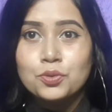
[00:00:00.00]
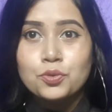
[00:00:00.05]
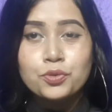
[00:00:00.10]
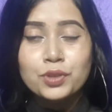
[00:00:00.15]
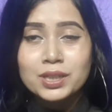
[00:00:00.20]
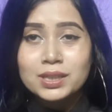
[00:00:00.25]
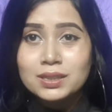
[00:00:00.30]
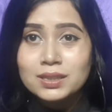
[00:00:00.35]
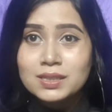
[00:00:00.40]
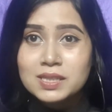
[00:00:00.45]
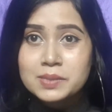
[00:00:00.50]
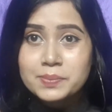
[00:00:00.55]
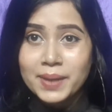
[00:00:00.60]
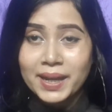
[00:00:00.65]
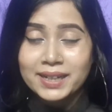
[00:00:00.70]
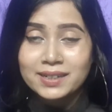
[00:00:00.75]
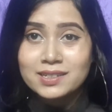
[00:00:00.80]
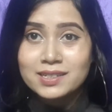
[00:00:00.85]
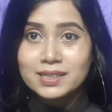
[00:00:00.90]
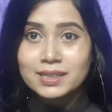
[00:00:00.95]
with these
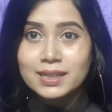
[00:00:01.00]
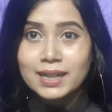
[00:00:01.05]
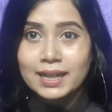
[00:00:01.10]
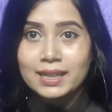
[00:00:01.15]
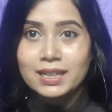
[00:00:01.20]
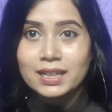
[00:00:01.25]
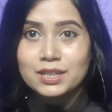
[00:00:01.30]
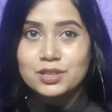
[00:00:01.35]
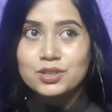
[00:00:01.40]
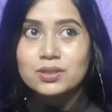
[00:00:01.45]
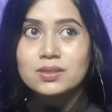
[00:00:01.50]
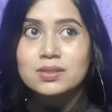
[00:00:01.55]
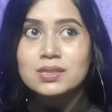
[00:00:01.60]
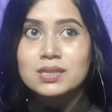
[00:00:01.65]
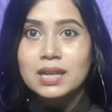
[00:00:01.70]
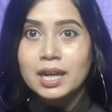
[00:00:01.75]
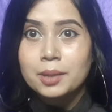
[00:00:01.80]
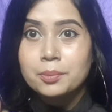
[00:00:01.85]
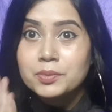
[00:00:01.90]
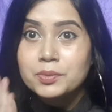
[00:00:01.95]
magnetic eyelashes
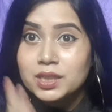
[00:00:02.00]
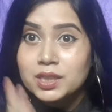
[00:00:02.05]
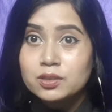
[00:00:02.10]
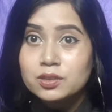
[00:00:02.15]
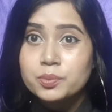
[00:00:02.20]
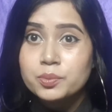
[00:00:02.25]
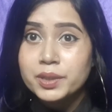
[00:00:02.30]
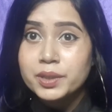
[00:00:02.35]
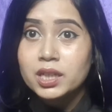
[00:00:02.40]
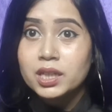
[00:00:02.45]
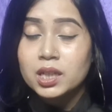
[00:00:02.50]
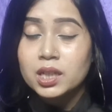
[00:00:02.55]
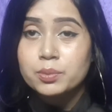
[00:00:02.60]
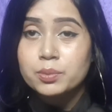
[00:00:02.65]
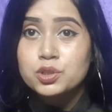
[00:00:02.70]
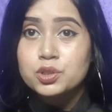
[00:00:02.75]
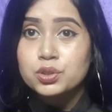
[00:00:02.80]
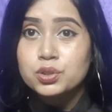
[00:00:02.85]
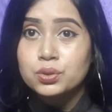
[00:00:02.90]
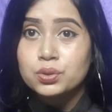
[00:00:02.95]
I'm neither being able
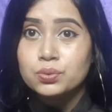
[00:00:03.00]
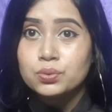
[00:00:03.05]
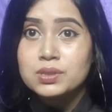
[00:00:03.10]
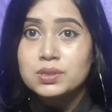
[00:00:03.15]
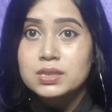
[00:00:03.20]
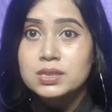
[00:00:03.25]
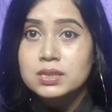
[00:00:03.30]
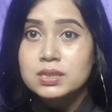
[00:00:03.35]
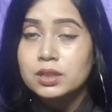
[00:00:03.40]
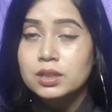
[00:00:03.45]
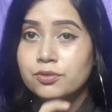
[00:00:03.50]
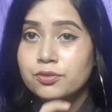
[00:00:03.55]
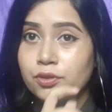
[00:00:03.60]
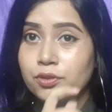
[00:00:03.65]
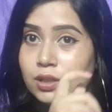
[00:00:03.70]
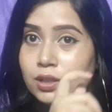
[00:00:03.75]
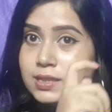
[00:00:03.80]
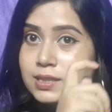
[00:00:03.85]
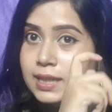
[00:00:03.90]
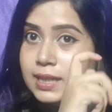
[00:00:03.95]
to use the
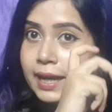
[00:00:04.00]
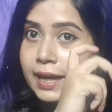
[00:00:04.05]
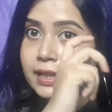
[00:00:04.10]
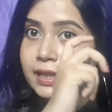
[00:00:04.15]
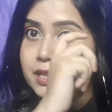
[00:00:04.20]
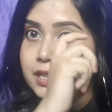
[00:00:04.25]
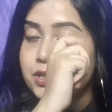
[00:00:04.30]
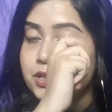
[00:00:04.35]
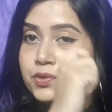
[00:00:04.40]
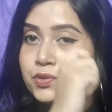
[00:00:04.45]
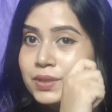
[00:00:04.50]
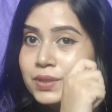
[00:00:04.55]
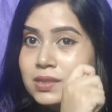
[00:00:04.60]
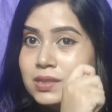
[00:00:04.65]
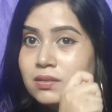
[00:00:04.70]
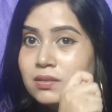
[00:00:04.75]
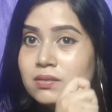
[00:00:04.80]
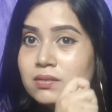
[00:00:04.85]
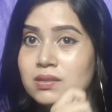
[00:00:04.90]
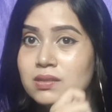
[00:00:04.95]
false eyelash
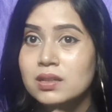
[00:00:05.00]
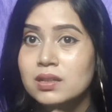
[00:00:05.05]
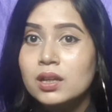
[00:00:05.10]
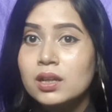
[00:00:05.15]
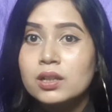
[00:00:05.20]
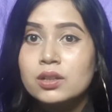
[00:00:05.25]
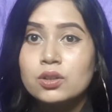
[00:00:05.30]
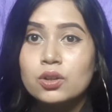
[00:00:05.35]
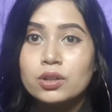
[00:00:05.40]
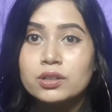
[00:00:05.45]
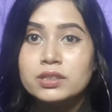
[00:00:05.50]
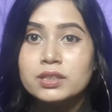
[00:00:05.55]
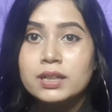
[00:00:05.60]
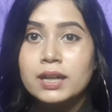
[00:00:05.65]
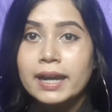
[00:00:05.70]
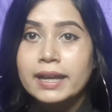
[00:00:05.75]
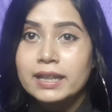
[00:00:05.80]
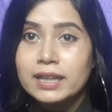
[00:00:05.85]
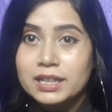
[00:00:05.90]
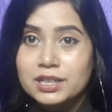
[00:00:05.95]
tweezers nor the
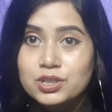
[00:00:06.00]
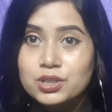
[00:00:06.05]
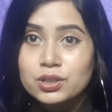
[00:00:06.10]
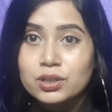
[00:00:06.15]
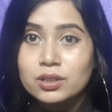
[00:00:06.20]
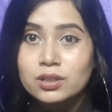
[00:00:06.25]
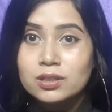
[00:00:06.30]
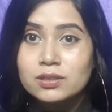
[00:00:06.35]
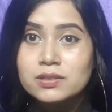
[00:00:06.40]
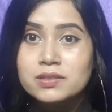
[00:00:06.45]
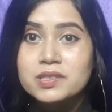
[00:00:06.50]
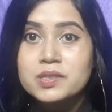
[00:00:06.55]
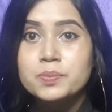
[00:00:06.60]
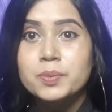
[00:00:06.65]
eyelash curlers,